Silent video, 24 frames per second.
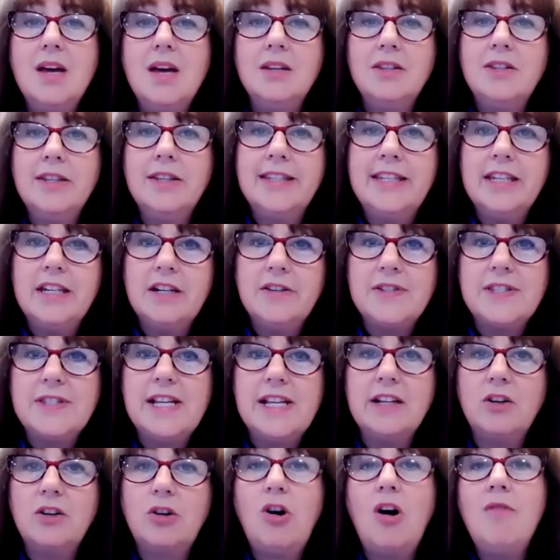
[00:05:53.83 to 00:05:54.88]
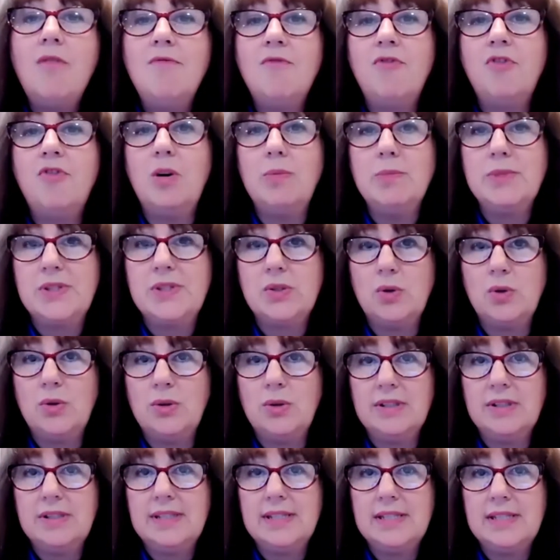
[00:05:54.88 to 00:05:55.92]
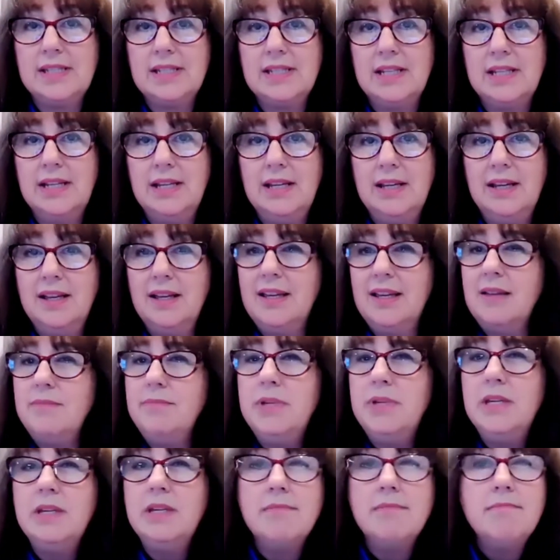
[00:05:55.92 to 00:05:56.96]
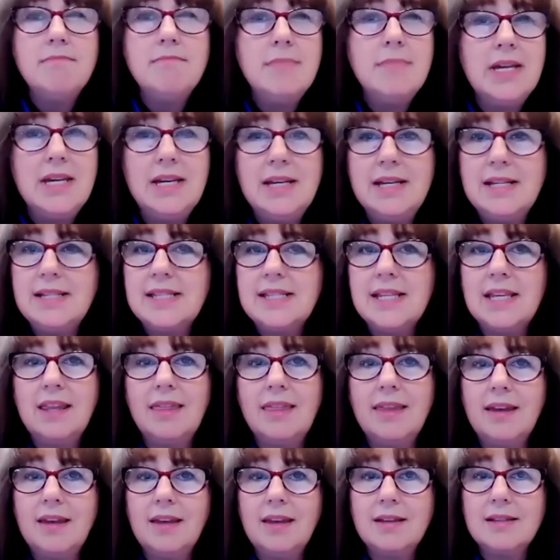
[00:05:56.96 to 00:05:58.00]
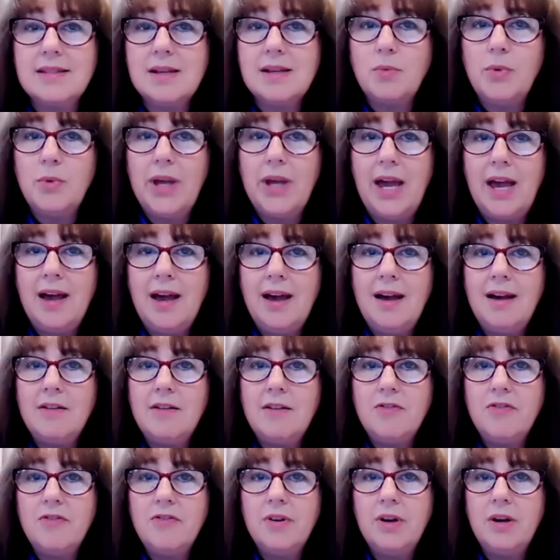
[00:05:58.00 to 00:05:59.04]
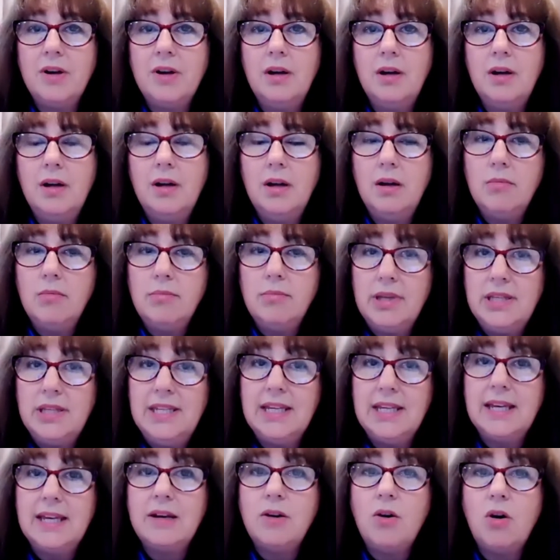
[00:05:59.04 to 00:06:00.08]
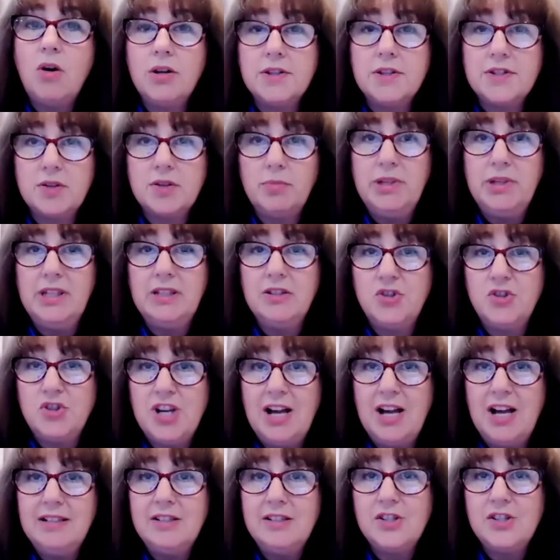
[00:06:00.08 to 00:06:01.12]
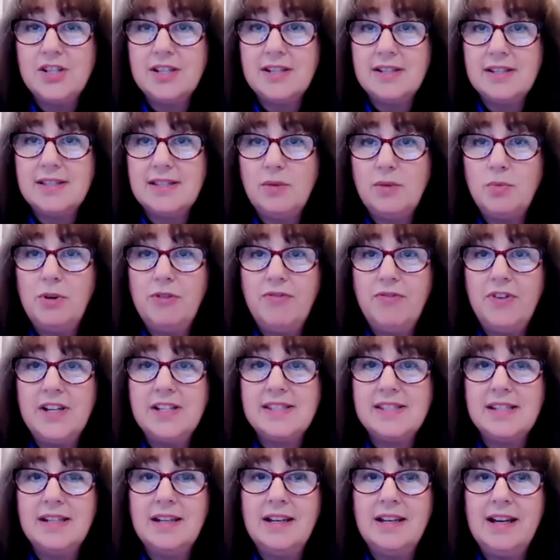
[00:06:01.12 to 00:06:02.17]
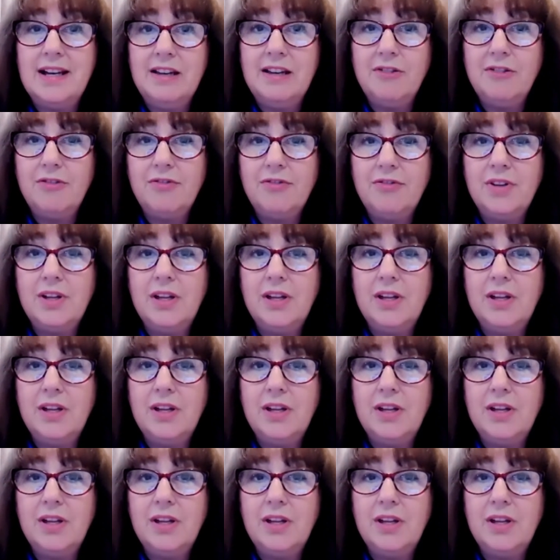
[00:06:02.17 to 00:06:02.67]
The gifts that come from Source can be amazing things that we have, but they can also be the challenges that we face in life.